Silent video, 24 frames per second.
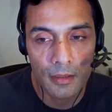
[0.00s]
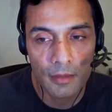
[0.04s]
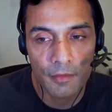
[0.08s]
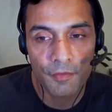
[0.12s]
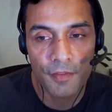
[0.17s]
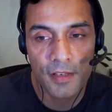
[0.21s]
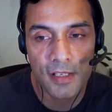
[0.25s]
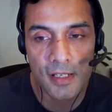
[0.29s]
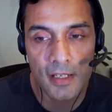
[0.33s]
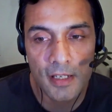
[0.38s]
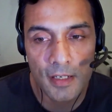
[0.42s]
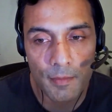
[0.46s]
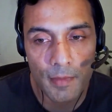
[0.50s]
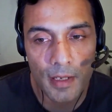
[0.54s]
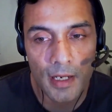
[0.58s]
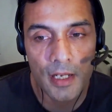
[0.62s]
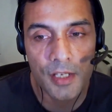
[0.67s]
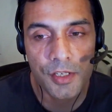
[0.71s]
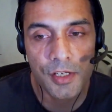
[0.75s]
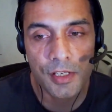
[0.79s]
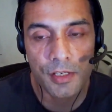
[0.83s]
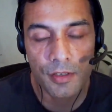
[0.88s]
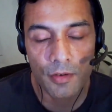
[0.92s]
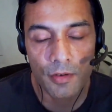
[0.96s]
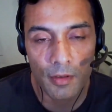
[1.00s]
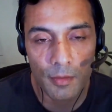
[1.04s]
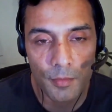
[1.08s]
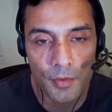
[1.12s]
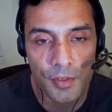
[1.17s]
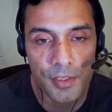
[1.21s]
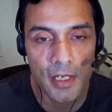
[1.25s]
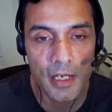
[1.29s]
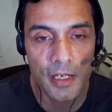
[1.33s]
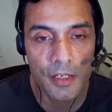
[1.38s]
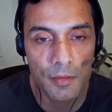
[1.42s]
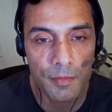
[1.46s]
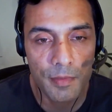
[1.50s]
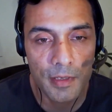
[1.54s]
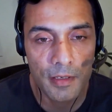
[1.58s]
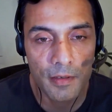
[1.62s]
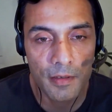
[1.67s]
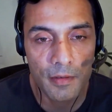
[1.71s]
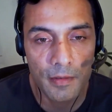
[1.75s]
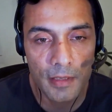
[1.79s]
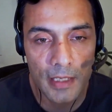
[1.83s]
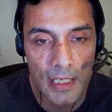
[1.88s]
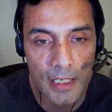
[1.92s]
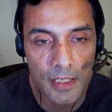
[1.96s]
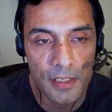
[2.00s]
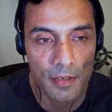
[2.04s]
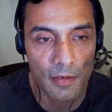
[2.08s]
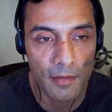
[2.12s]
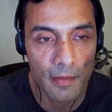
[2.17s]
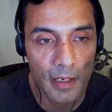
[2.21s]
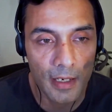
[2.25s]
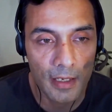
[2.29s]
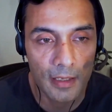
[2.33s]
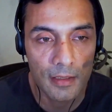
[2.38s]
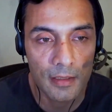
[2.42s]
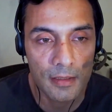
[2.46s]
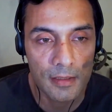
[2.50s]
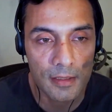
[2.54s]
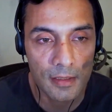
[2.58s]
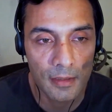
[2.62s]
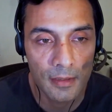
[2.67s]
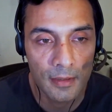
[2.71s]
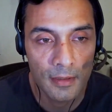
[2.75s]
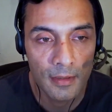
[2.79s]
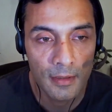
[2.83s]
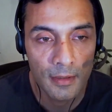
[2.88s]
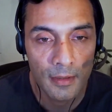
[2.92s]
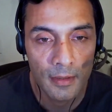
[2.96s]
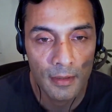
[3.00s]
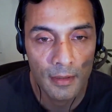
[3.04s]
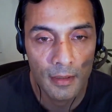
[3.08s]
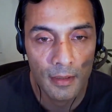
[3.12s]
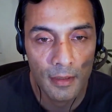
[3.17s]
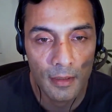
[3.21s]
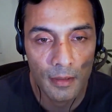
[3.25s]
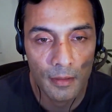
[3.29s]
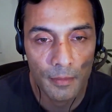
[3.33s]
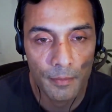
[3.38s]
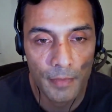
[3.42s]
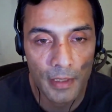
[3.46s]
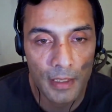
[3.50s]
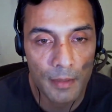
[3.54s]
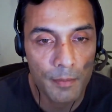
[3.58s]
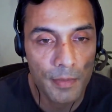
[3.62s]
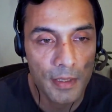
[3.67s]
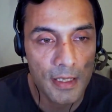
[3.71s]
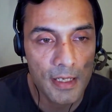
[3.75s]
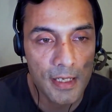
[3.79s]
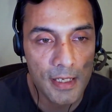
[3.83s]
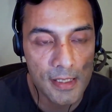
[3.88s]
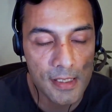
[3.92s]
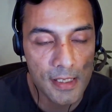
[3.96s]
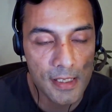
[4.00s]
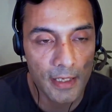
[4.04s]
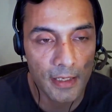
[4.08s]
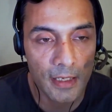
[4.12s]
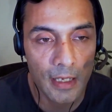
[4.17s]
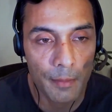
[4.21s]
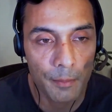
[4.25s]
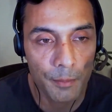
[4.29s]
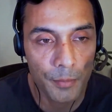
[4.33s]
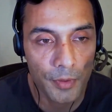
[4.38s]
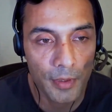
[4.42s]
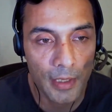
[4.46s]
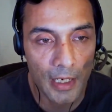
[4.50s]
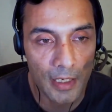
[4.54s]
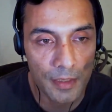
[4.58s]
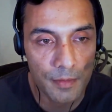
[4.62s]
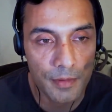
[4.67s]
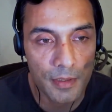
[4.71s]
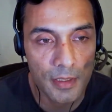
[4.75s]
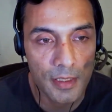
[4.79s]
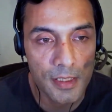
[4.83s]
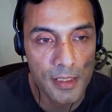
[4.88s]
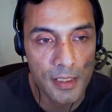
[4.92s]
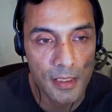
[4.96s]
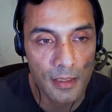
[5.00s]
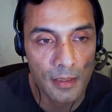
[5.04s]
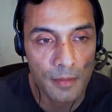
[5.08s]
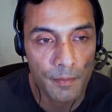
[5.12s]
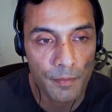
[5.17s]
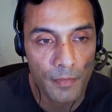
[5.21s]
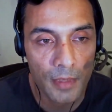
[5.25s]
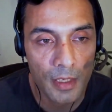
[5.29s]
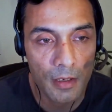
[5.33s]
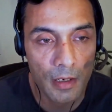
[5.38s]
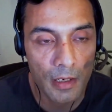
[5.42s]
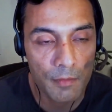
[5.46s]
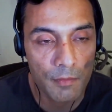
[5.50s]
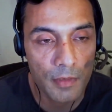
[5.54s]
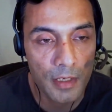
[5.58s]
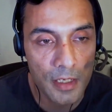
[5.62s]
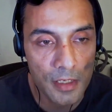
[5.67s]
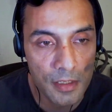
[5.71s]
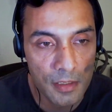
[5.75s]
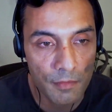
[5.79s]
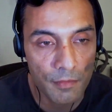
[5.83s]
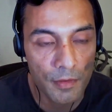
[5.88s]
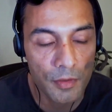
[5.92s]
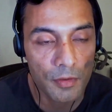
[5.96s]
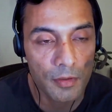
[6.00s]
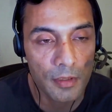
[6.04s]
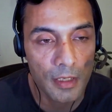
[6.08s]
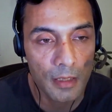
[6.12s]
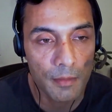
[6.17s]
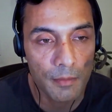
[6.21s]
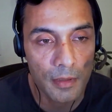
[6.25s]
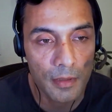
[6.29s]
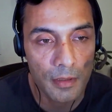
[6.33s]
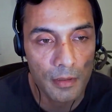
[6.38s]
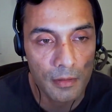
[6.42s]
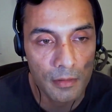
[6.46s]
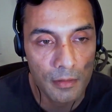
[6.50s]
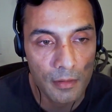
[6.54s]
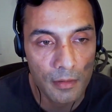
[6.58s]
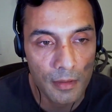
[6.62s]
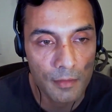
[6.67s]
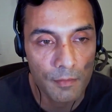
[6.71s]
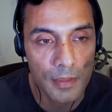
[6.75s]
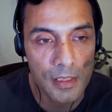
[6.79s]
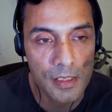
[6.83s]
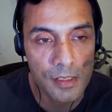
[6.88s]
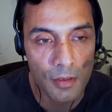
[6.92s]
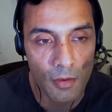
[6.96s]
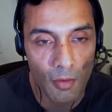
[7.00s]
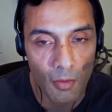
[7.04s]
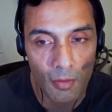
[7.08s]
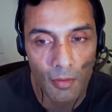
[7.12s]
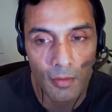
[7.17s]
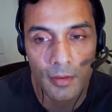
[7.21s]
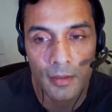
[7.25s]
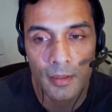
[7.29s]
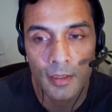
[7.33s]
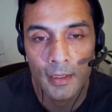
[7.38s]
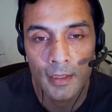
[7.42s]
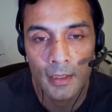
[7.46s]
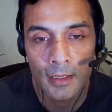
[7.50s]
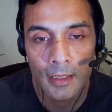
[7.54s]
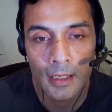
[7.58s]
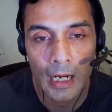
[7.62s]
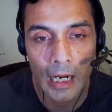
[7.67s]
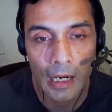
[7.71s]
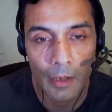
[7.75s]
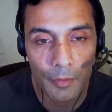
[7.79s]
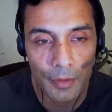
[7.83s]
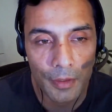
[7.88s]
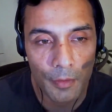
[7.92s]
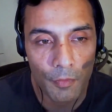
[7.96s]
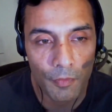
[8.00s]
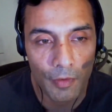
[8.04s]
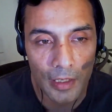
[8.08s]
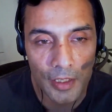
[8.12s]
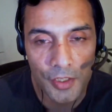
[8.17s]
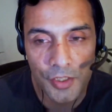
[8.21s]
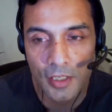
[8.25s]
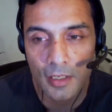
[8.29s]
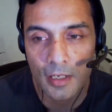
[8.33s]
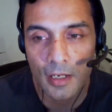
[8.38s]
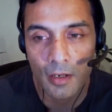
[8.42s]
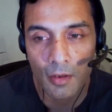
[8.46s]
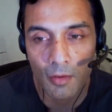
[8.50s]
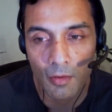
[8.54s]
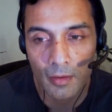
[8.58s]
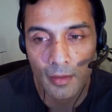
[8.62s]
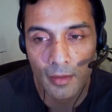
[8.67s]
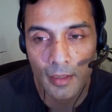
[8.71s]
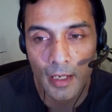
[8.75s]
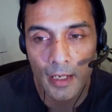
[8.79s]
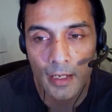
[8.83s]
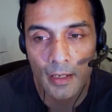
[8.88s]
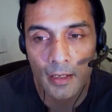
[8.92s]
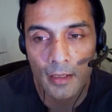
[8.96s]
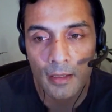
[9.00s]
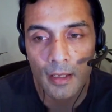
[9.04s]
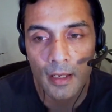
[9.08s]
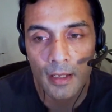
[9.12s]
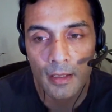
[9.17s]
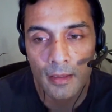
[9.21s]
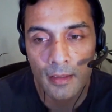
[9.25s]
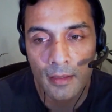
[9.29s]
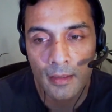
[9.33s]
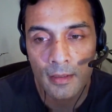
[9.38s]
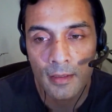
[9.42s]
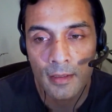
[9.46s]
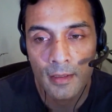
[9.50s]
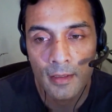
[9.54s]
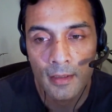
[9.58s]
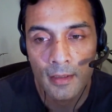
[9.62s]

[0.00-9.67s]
facility managers almost had to be retrained in buildings like Kampung Admiralty, and we interviewed them and we scored how they function and all that, and